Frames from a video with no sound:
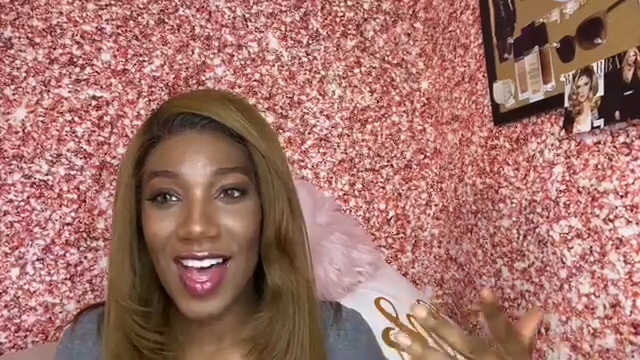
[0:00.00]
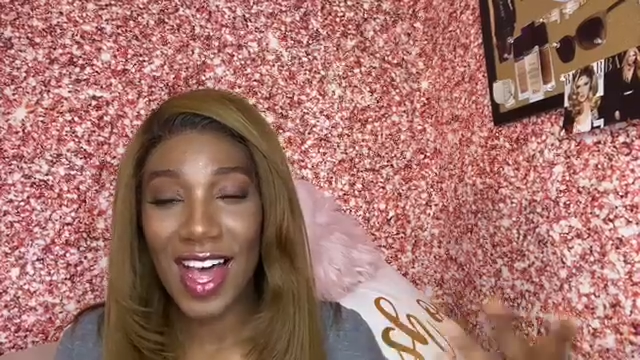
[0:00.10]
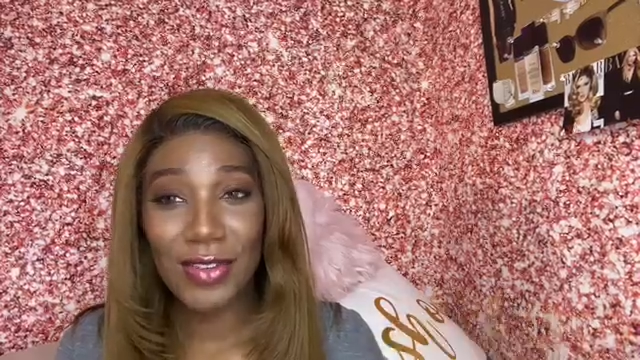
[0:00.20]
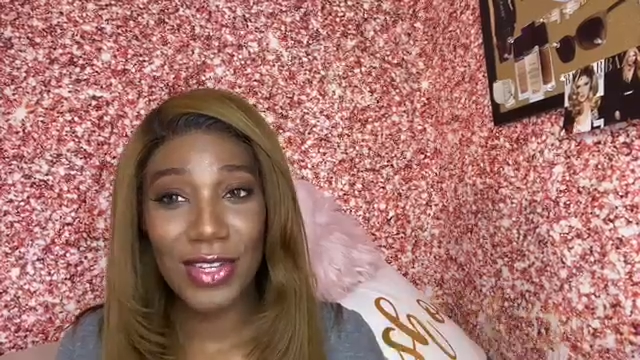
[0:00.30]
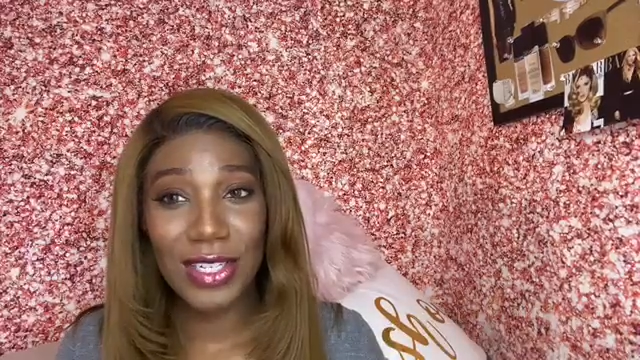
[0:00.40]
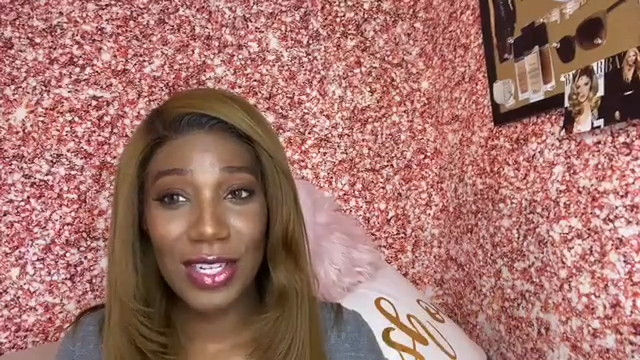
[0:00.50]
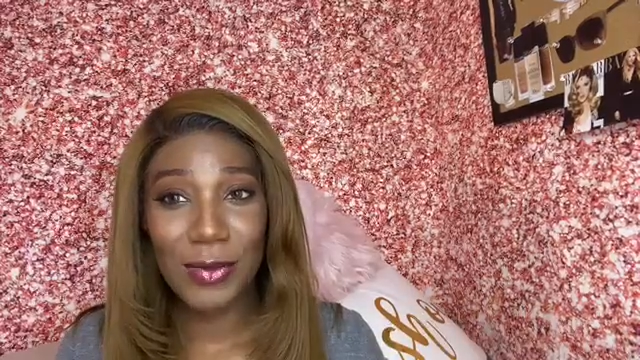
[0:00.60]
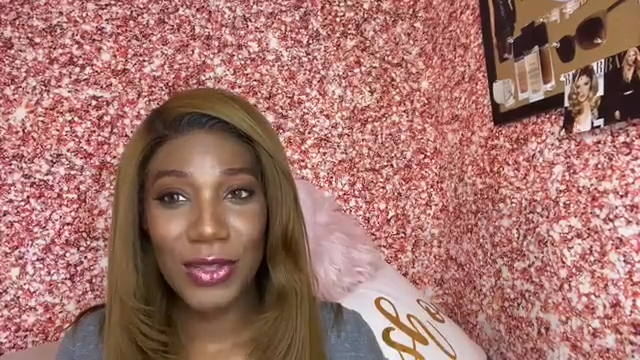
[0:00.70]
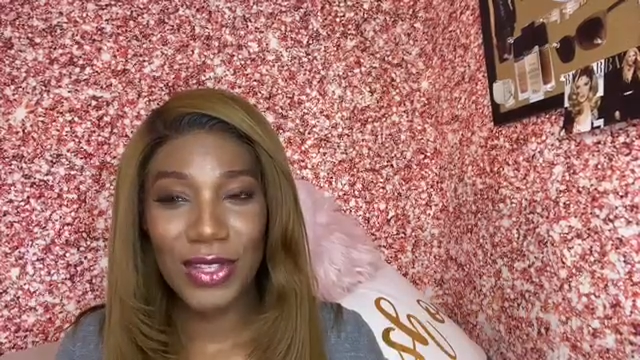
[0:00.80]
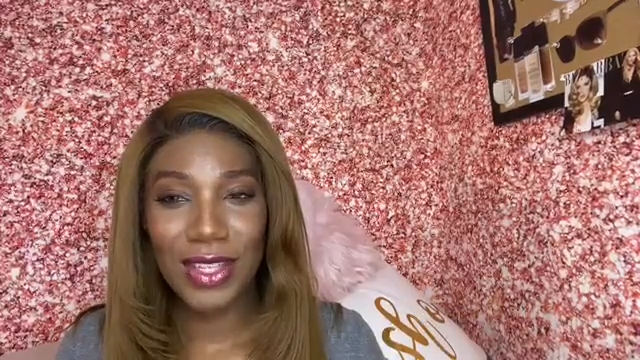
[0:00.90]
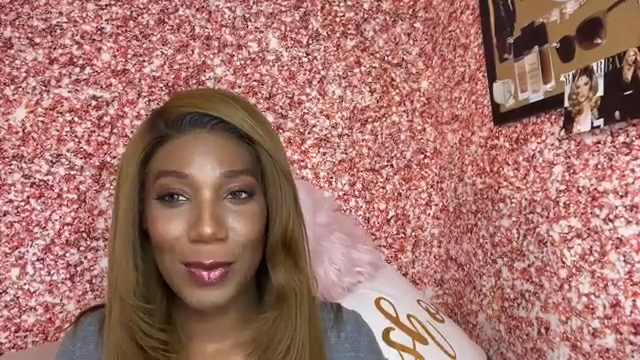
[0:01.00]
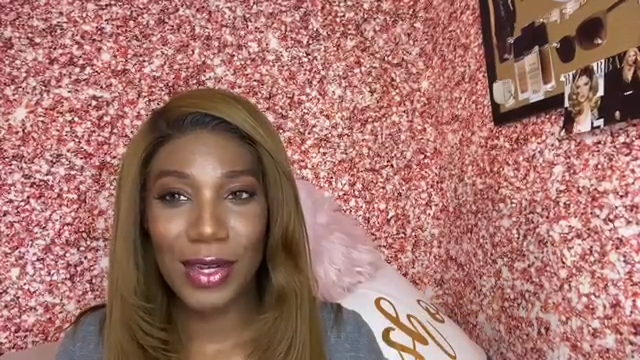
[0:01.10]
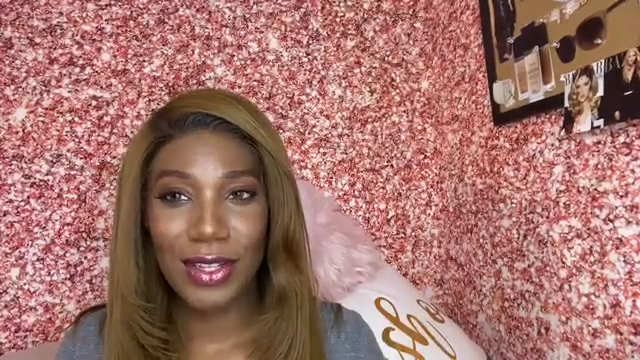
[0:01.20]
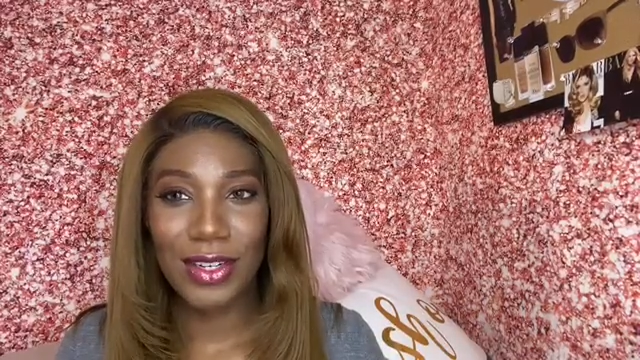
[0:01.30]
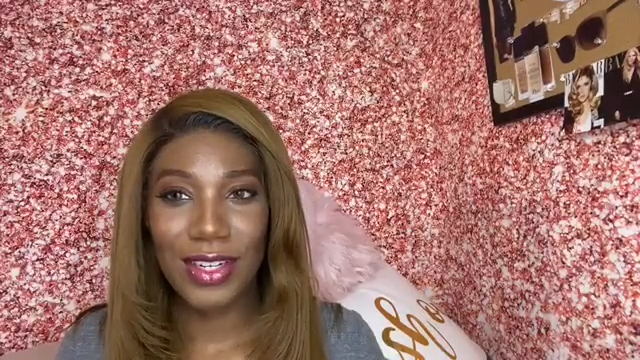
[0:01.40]
I fell in love with the lip
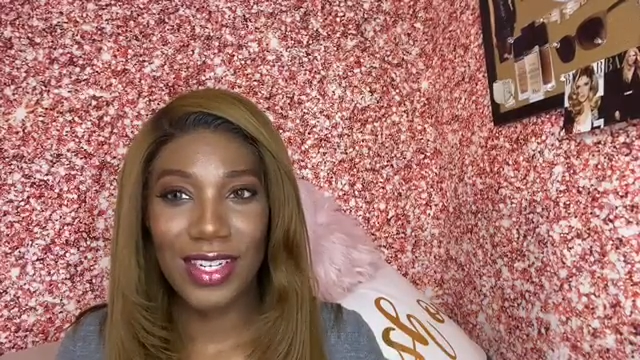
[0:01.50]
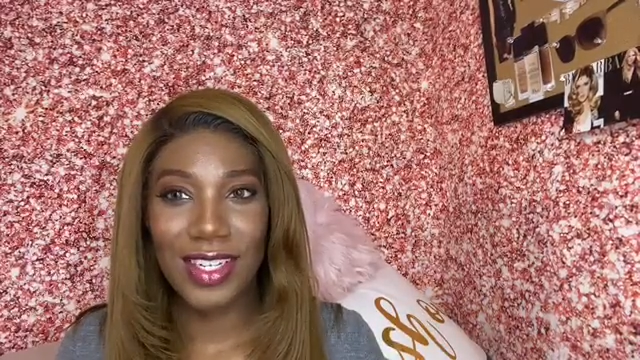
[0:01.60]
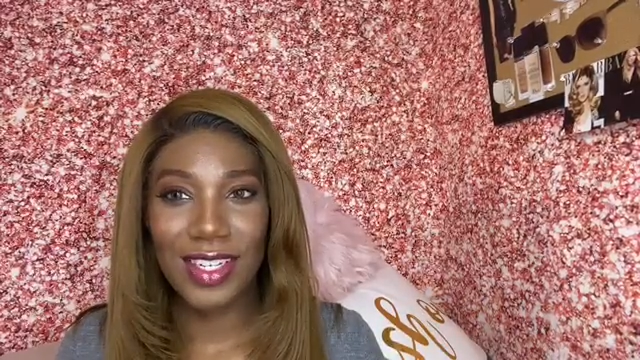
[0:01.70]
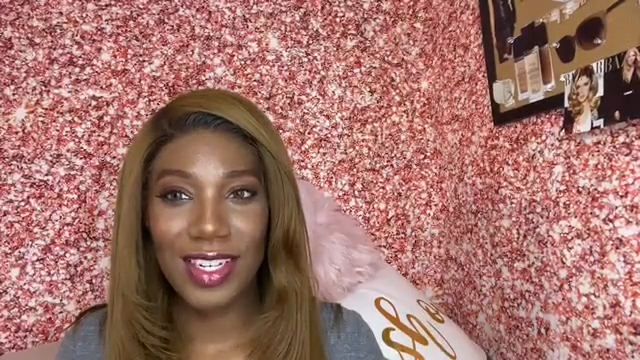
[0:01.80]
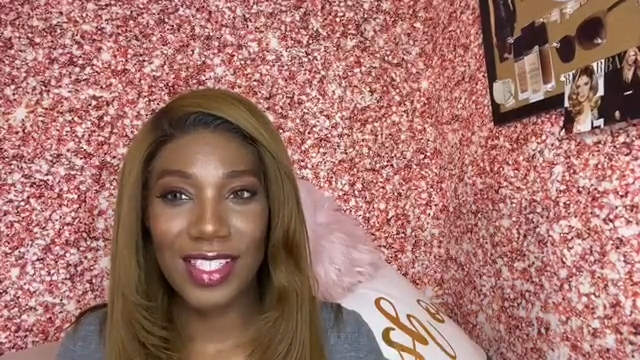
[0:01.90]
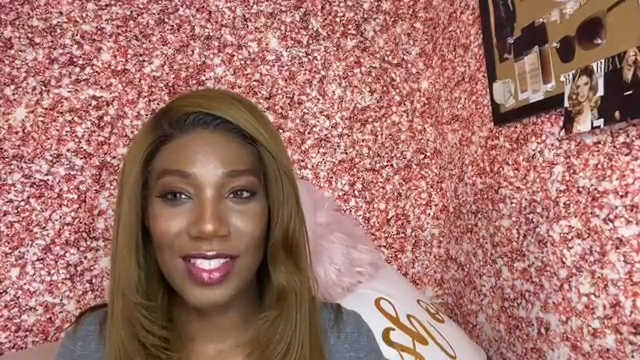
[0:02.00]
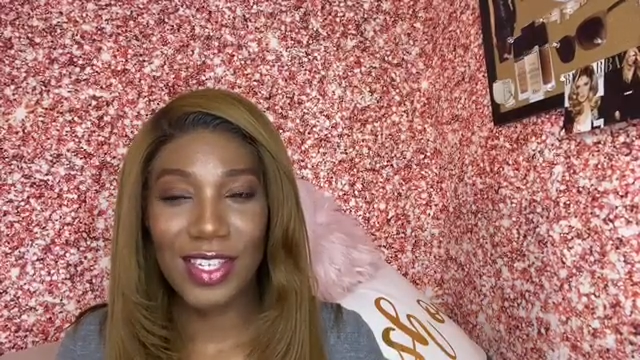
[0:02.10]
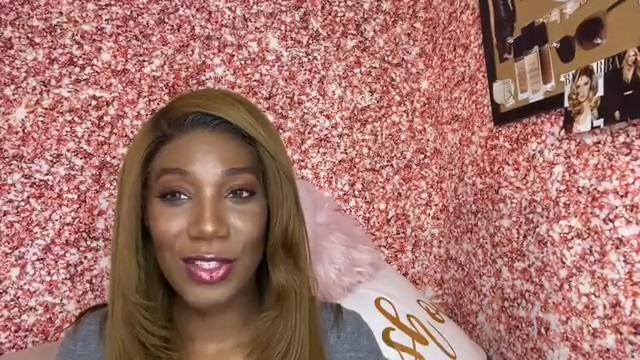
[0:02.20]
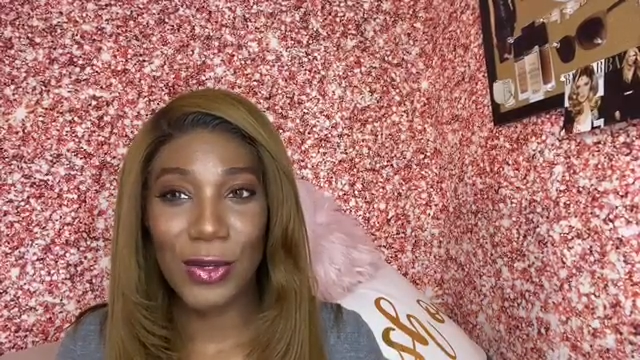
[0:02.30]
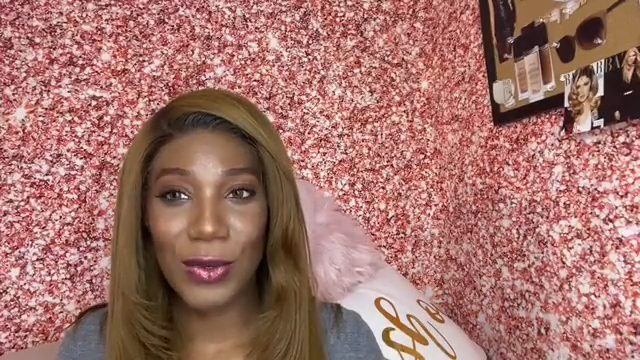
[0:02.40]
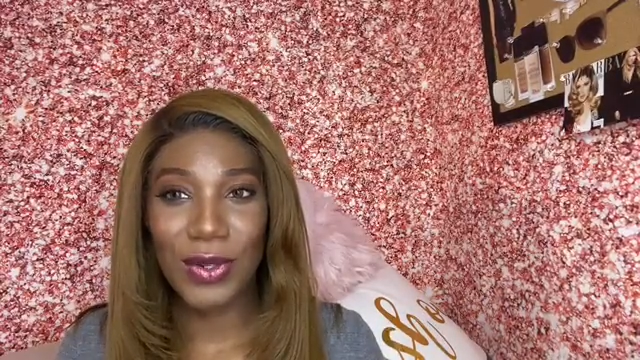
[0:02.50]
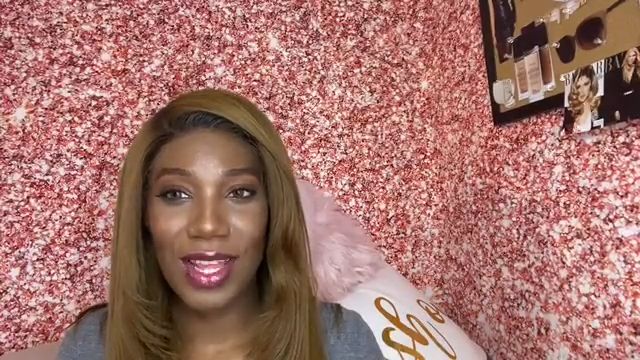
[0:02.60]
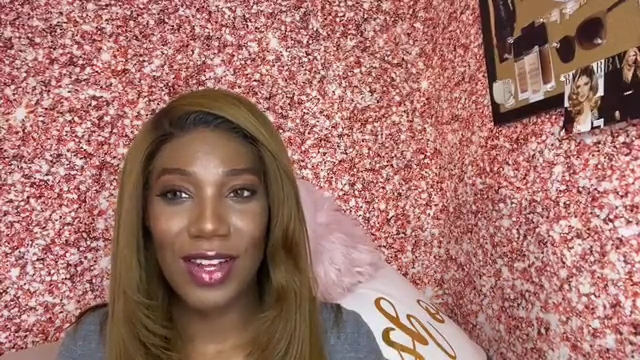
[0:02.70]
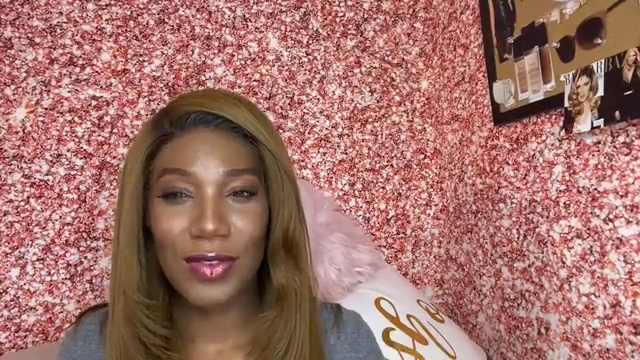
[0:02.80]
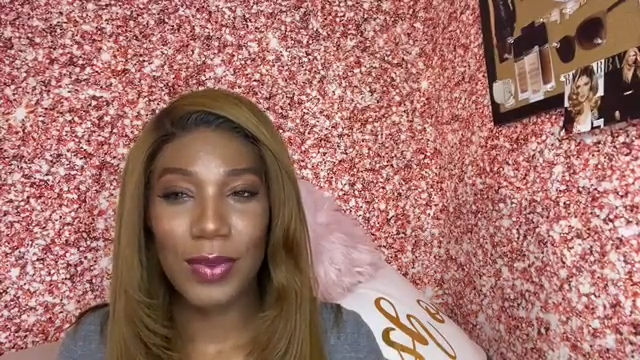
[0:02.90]
color and I took a total left.